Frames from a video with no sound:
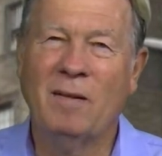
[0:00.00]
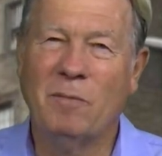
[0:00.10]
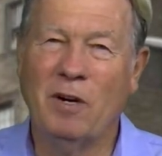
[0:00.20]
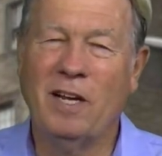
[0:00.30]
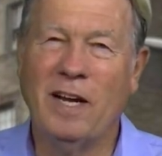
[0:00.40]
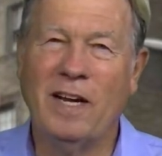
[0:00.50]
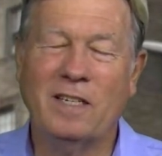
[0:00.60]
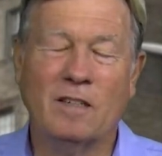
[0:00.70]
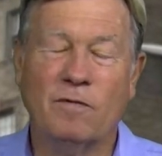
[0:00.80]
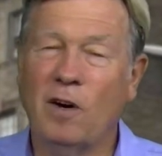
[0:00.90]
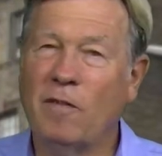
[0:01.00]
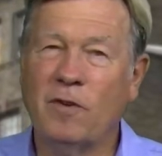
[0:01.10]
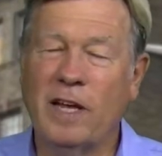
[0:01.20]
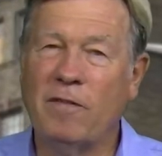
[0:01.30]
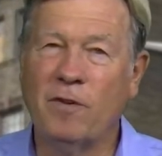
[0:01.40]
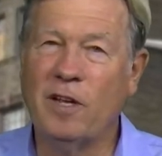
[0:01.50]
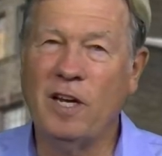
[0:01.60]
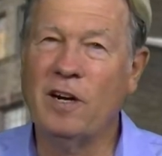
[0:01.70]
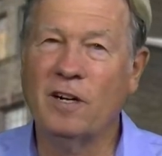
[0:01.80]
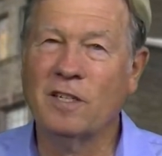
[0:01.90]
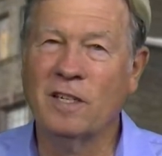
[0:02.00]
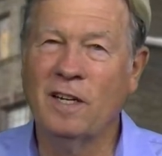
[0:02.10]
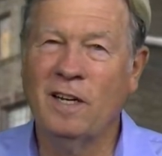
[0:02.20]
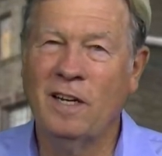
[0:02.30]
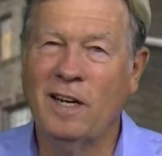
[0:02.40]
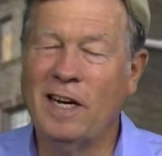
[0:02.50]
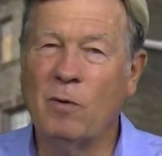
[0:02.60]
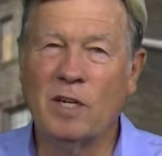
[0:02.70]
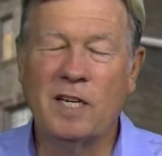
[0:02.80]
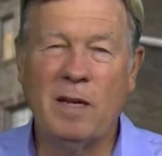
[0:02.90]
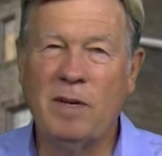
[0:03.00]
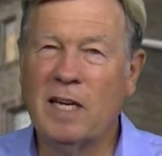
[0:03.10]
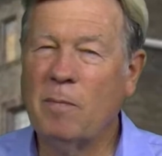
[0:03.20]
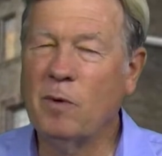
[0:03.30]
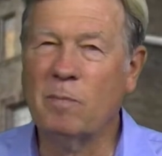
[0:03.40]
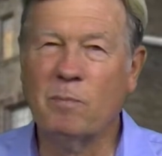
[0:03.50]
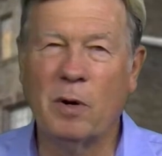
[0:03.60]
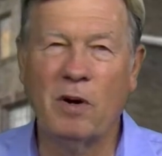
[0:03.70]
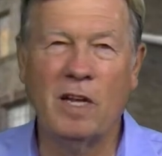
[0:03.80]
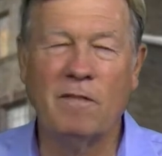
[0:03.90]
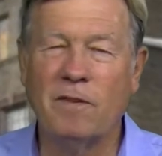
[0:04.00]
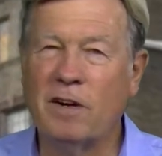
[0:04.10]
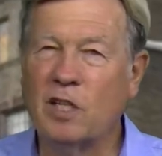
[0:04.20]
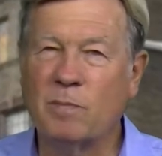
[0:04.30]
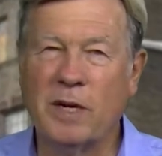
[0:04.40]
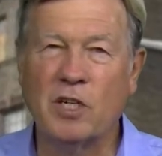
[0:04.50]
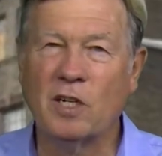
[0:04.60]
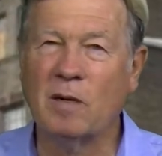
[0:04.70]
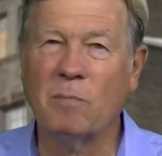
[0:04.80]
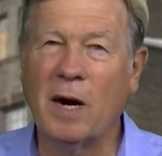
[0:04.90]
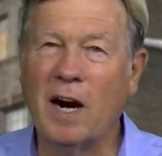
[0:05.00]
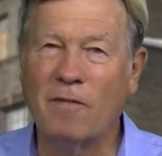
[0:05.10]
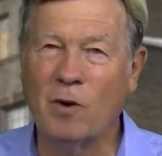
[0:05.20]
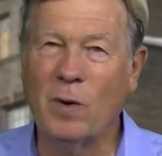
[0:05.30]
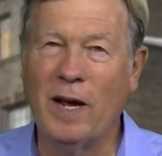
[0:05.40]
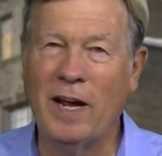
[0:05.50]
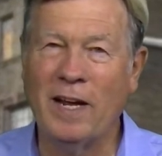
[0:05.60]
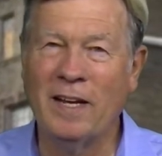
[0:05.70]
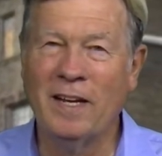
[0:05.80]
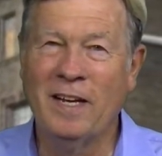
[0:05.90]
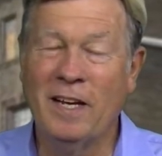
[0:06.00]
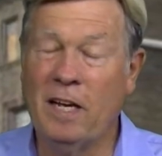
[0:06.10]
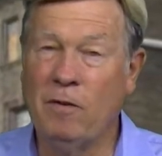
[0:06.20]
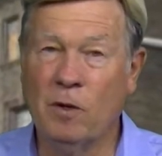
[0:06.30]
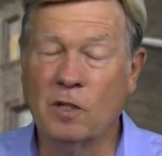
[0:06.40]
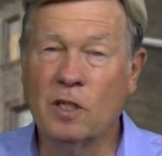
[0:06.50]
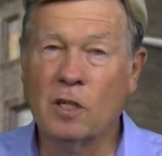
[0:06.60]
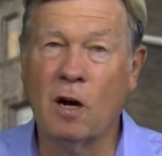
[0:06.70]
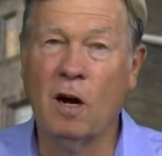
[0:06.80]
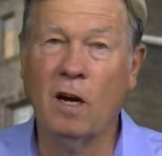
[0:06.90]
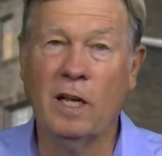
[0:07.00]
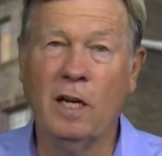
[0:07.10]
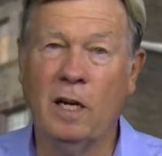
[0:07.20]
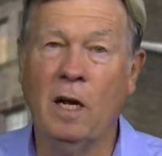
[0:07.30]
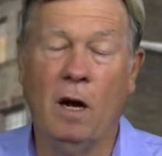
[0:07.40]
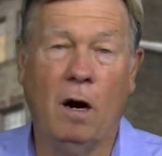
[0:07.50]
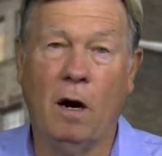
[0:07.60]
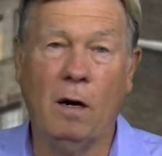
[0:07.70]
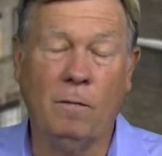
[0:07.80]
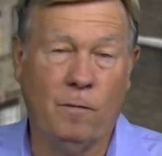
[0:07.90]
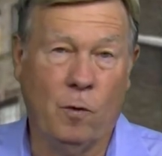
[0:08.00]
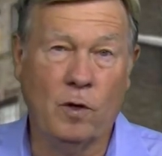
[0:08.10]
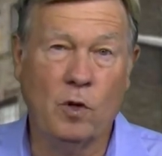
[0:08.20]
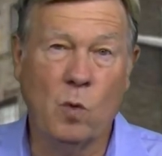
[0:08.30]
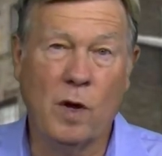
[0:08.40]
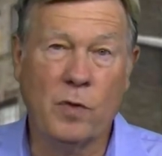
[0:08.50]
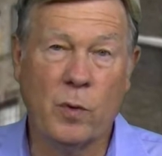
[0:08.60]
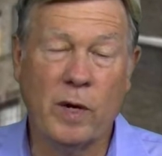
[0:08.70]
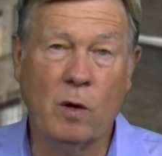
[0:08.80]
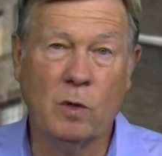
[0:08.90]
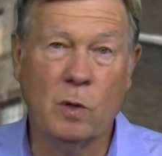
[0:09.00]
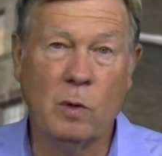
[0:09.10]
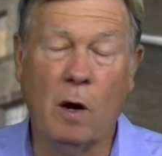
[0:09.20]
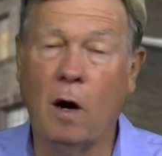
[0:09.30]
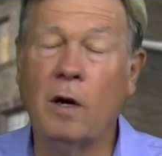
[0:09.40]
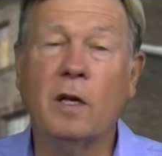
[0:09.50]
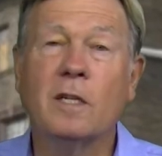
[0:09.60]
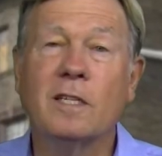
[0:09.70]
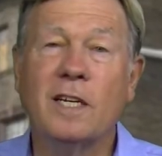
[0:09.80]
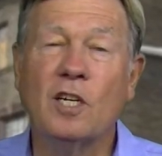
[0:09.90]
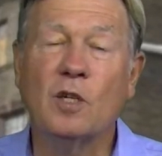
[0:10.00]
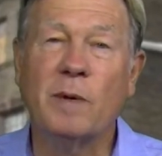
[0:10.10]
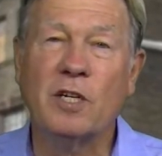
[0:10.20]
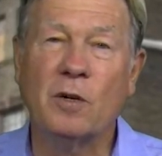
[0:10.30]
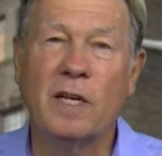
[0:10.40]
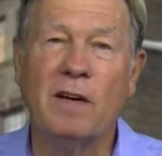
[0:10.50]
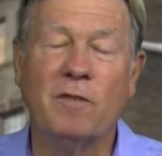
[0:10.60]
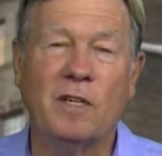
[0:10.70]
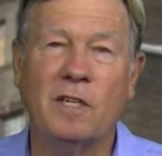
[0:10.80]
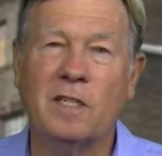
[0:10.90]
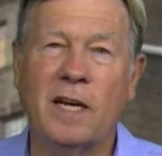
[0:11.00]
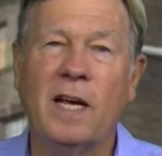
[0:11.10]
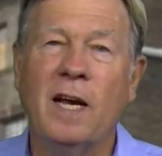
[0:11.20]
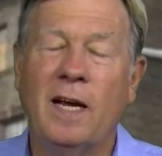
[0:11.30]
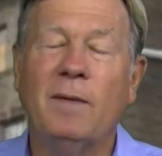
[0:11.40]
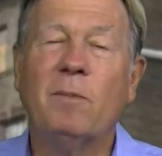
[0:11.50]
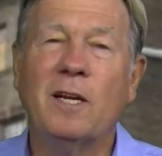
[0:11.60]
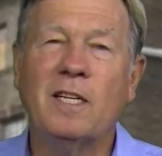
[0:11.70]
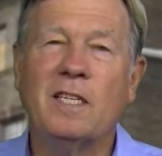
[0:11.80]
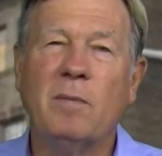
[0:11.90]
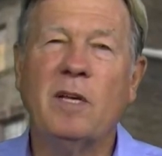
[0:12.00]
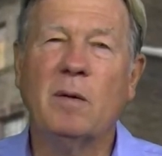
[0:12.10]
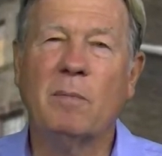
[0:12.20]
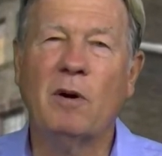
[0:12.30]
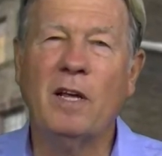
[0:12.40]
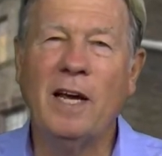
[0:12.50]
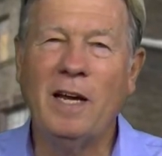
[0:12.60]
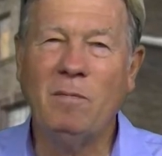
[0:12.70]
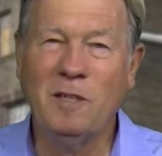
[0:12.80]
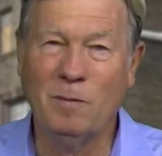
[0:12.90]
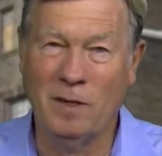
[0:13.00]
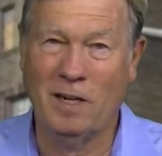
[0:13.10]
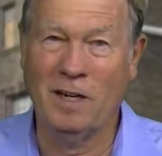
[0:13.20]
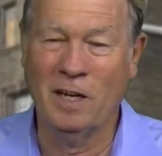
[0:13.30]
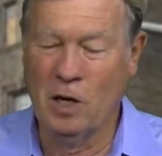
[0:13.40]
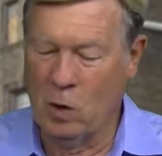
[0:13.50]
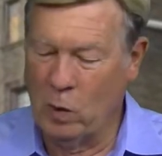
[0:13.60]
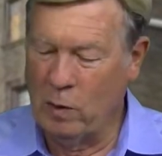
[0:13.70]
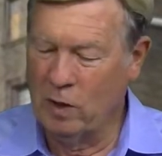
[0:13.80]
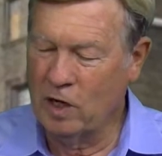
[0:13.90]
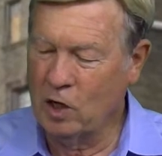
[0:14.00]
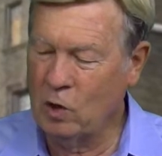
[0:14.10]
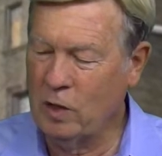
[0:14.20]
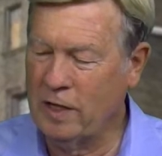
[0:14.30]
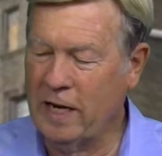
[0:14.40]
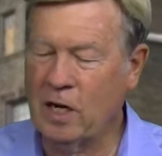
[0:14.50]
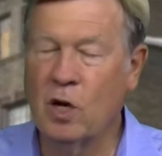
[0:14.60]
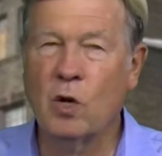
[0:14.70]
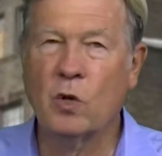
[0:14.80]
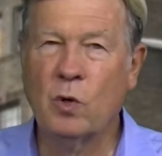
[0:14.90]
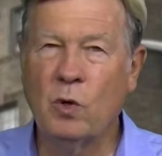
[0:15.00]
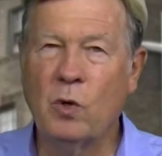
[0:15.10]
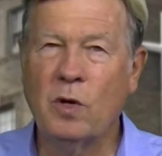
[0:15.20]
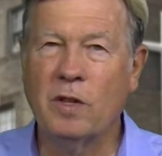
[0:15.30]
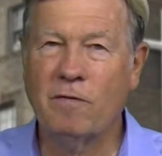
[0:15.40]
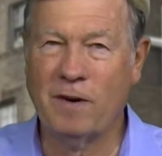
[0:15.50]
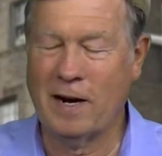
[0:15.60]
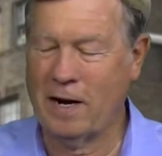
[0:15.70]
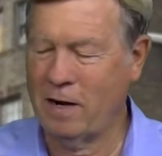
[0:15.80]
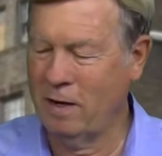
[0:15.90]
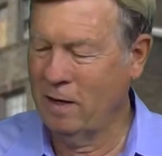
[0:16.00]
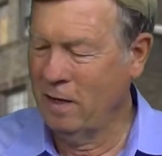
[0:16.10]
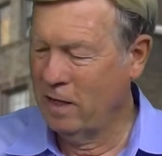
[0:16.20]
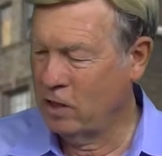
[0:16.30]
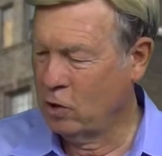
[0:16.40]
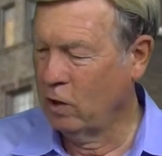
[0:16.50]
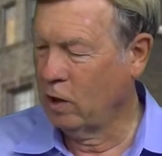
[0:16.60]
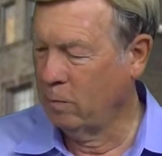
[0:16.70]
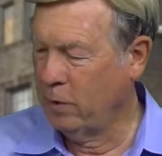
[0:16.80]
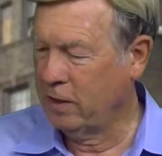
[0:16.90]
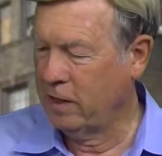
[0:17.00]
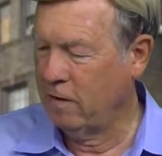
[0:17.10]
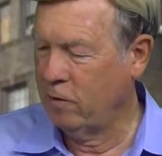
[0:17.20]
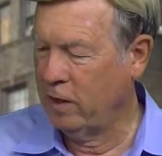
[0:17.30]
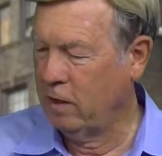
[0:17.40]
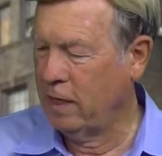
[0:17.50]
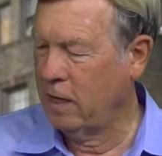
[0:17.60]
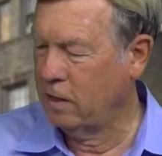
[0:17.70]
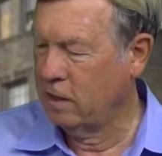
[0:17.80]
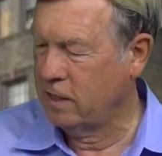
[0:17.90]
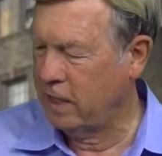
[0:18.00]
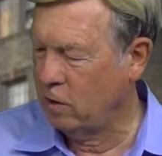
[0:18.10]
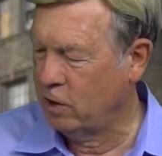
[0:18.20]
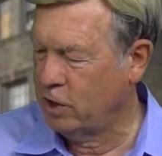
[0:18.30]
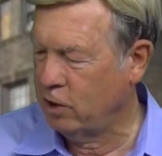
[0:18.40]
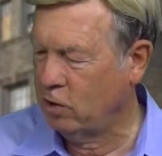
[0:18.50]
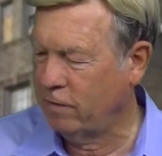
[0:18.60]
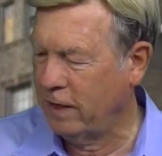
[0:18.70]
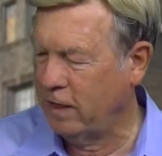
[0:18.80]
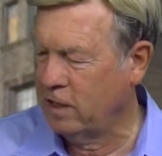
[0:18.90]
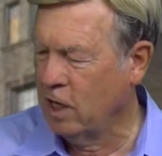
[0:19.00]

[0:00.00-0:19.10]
Bernie Hayes has fought for that for years. And now we're teaming up with Bernie in a very special and powerful way. If you'll just call in our 421-302, or you can send your special gift and just say, please send me the Bernie Hayes mug. We will include in that Through the Fire, historical book that I've written on how the St. Louis gentrifiers